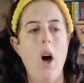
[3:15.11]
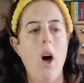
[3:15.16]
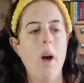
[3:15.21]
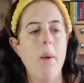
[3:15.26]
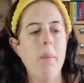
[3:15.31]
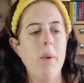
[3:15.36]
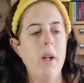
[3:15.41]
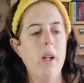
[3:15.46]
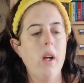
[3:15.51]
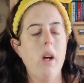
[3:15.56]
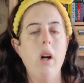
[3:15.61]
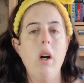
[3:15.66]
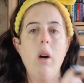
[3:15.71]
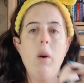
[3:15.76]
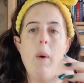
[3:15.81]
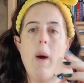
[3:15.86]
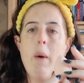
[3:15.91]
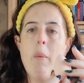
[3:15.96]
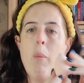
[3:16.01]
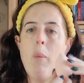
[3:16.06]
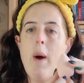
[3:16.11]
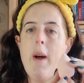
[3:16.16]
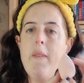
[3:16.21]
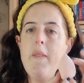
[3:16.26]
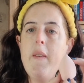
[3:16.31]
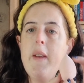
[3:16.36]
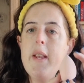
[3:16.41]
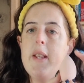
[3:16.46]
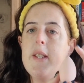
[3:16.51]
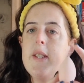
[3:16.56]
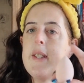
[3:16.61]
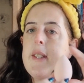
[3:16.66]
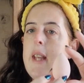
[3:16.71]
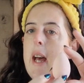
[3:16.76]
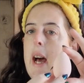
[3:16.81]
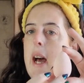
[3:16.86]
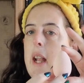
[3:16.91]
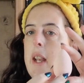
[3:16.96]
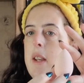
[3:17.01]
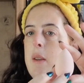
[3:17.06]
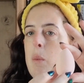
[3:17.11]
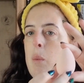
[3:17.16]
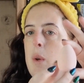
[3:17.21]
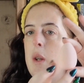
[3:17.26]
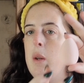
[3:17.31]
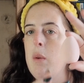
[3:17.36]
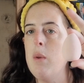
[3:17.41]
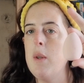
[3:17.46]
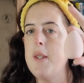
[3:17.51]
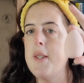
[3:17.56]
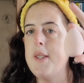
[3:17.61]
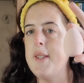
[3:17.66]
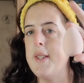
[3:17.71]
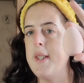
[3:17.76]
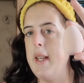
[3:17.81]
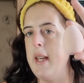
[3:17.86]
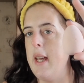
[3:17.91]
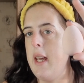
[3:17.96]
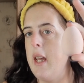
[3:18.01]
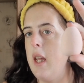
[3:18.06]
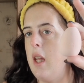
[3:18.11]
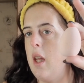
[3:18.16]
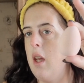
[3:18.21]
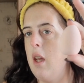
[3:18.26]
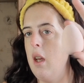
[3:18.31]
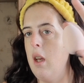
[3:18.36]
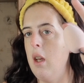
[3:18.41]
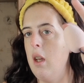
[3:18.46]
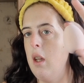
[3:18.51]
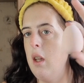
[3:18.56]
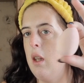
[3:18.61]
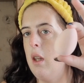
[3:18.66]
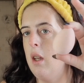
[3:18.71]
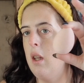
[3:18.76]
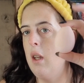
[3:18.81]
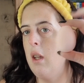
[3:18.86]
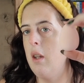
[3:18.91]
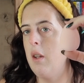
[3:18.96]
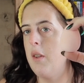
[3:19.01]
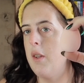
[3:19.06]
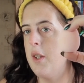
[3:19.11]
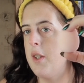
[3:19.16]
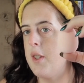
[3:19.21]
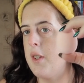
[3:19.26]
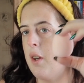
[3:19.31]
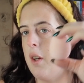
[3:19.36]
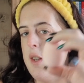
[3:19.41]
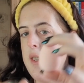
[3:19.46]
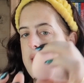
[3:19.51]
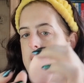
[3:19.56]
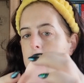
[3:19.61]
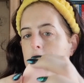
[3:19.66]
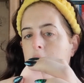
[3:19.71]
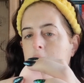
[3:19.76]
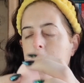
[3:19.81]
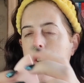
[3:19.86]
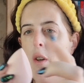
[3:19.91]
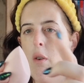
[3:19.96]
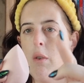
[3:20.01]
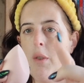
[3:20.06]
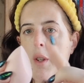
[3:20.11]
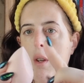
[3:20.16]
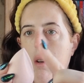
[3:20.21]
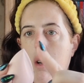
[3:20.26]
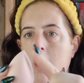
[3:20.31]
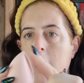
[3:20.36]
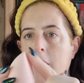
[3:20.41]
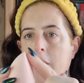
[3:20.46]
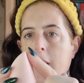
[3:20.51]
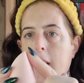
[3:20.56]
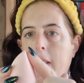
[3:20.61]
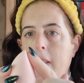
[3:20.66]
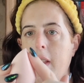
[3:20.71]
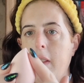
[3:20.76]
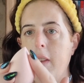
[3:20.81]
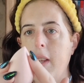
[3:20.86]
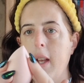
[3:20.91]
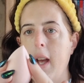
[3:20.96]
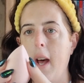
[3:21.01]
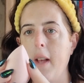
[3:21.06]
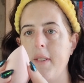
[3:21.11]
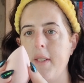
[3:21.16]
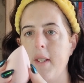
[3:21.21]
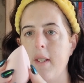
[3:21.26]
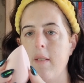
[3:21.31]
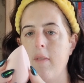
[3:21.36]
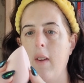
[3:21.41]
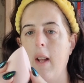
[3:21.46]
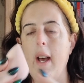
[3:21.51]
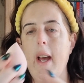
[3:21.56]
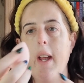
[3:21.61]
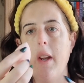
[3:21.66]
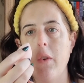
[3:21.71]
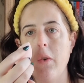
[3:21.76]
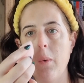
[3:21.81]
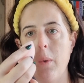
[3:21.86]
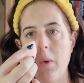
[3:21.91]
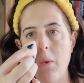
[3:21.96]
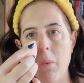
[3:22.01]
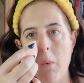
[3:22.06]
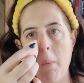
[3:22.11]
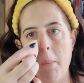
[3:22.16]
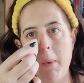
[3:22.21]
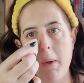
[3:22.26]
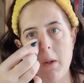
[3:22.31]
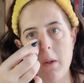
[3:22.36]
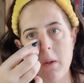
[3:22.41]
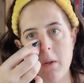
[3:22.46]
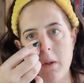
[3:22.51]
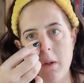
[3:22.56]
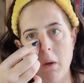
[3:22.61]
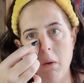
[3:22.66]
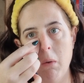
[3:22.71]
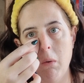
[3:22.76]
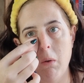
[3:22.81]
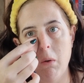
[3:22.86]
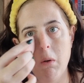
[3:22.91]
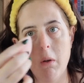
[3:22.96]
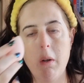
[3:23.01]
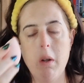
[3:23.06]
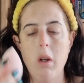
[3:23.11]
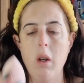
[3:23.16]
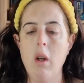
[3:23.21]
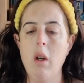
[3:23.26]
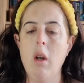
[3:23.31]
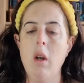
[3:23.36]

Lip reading: I'm going to go and wet this and we will see the size difference. I also like the fact that it has this flat edge, which will be so good.